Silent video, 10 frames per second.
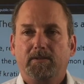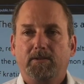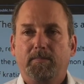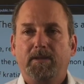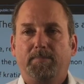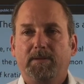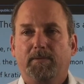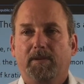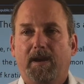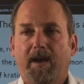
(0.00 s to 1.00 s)
too many
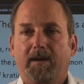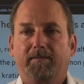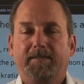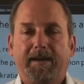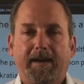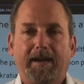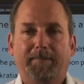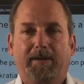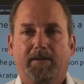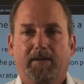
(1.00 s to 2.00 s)
people and not enough
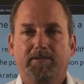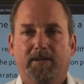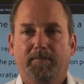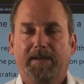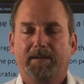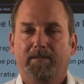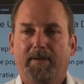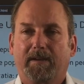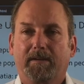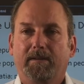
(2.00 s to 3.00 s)
time in our country to make a
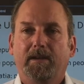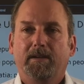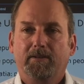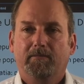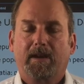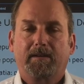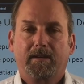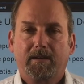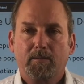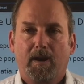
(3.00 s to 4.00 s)
direct
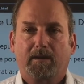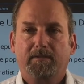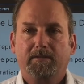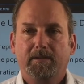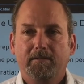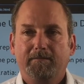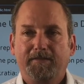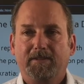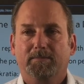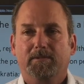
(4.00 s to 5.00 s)
democracy
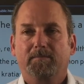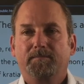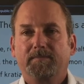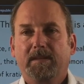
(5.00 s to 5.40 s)
feasible.